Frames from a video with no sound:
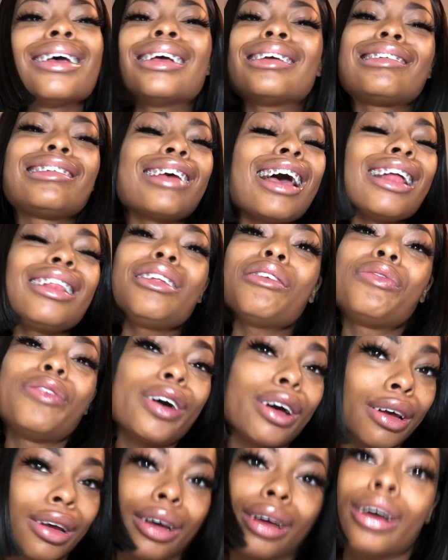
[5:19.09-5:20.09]
shut the
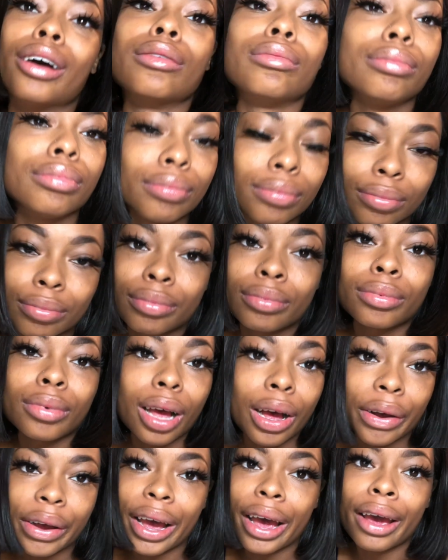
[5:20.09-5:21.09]
fuck up,
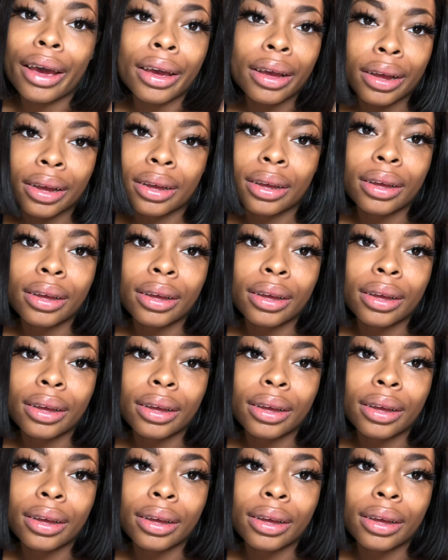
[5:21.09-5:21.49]
okay?